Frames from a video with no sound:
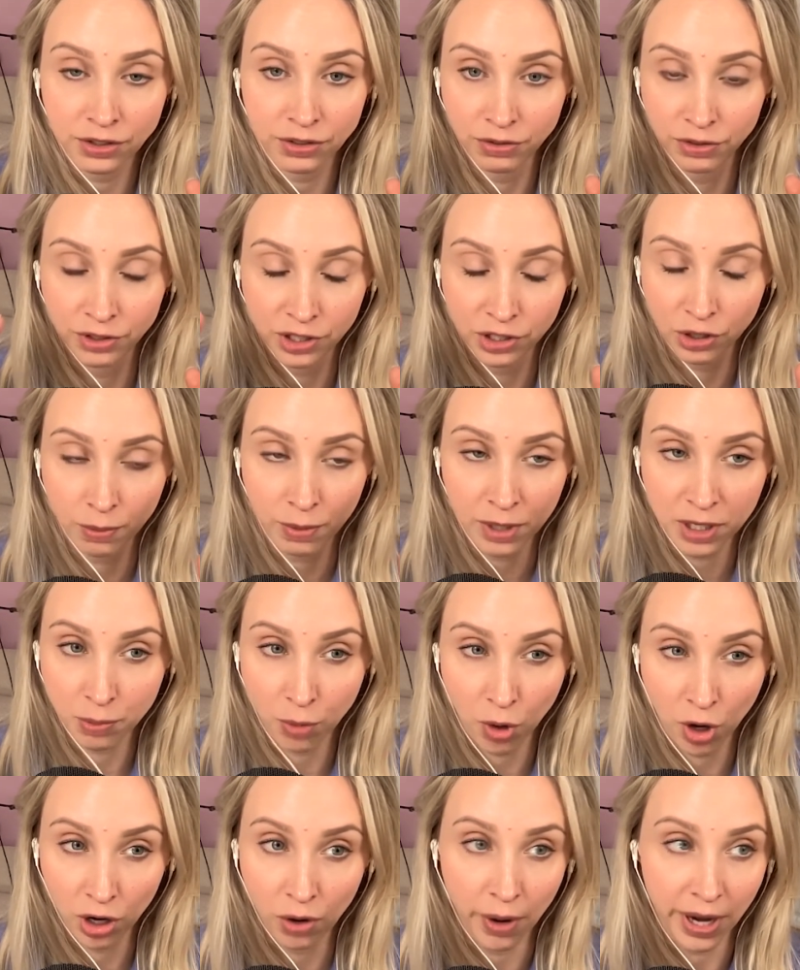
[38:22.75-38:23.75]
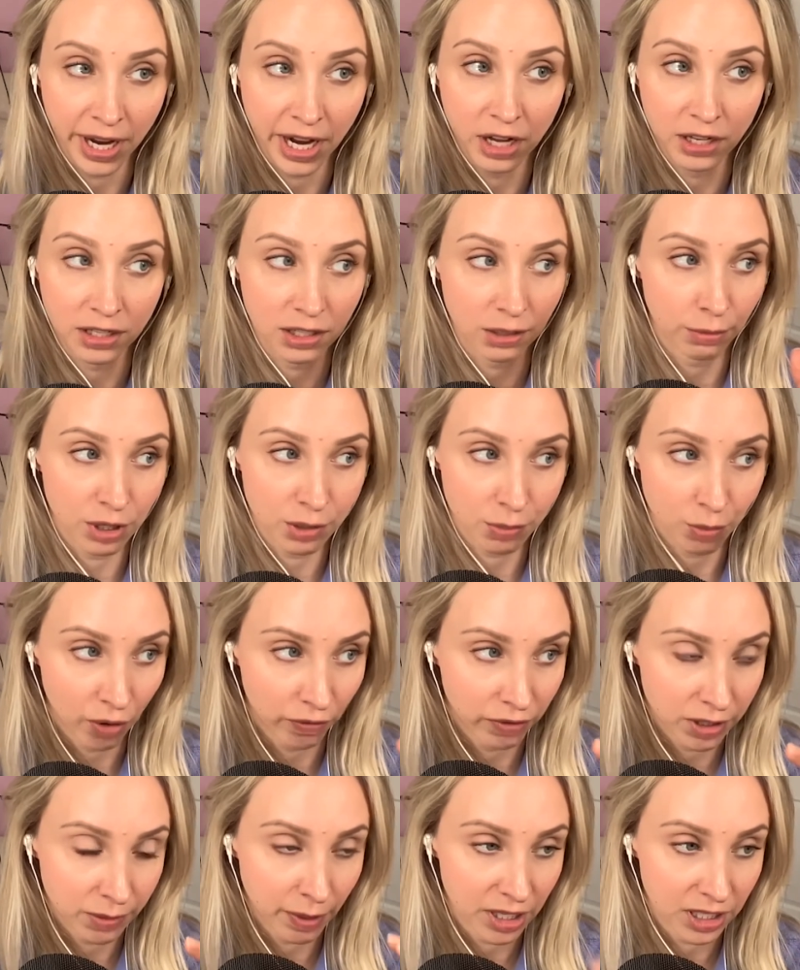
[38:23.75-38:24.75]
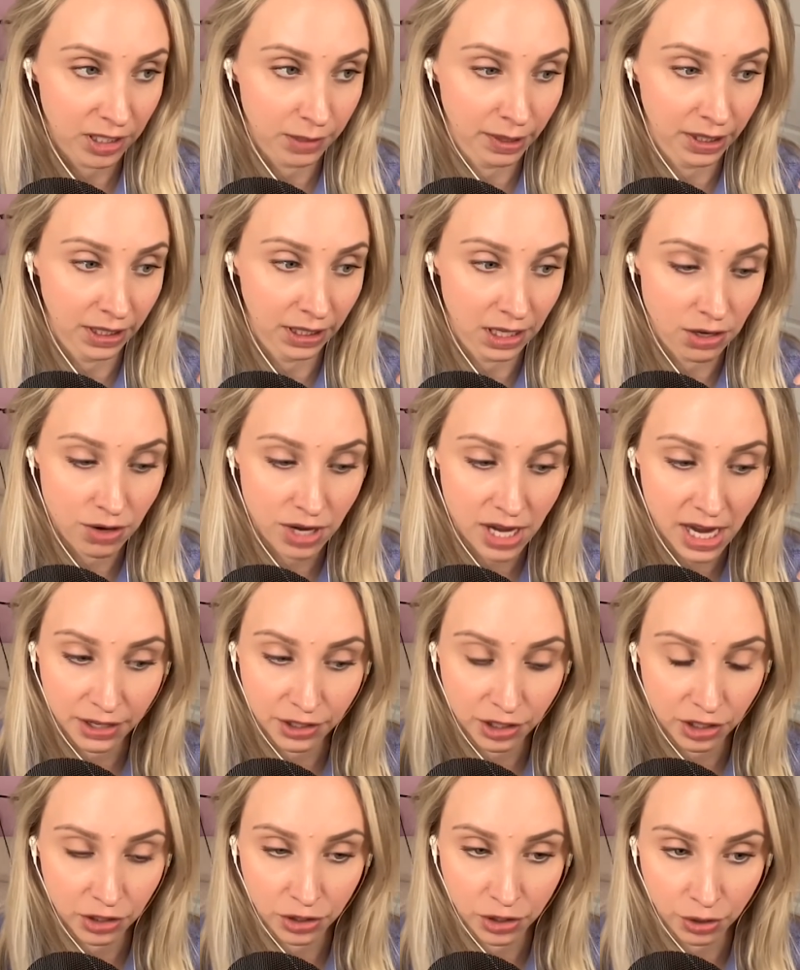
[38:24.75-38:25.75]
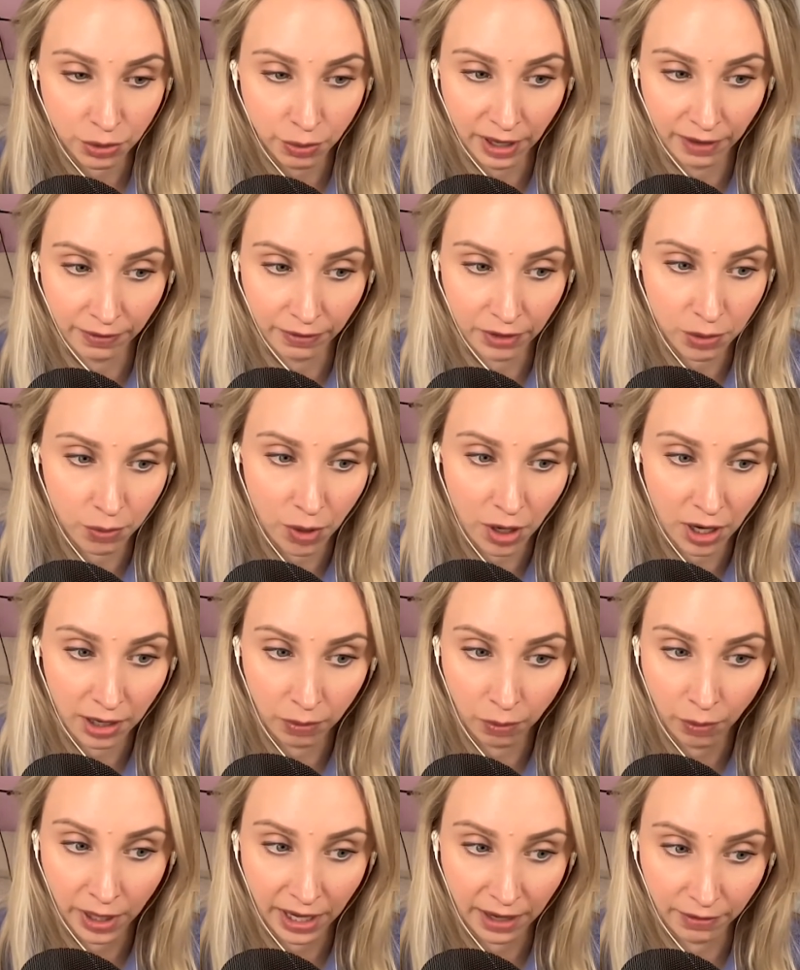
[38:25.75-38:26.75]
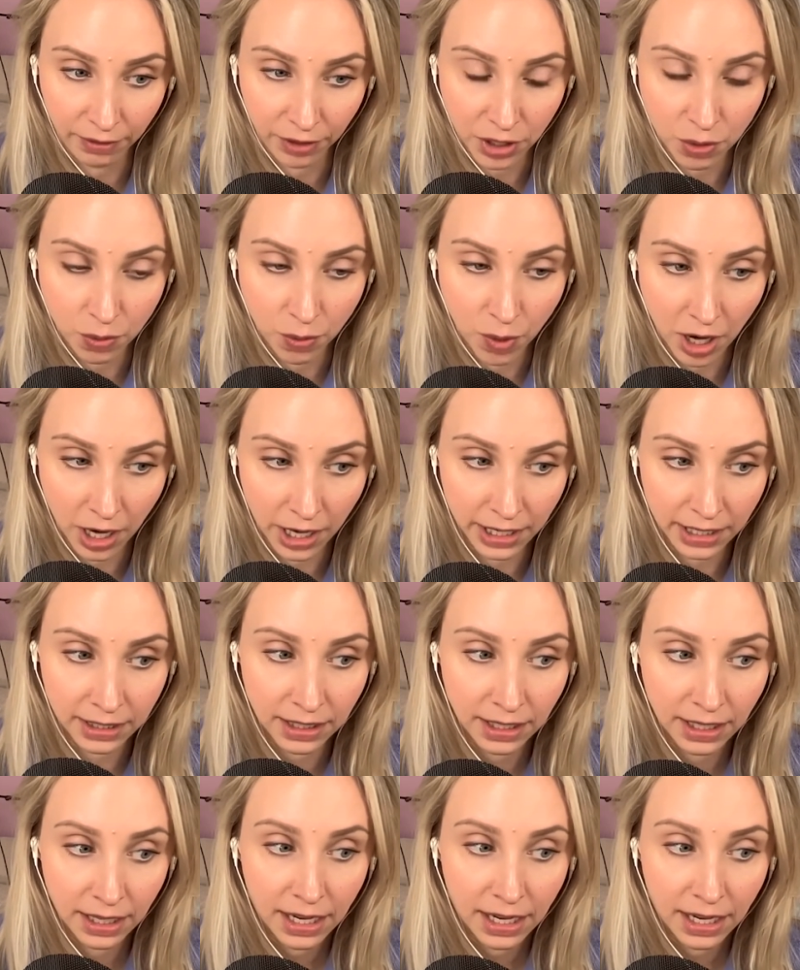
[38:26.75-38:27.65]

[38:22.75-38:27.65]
so much more going on, so much more responsibility. You can't just do whatever you want whenever you want.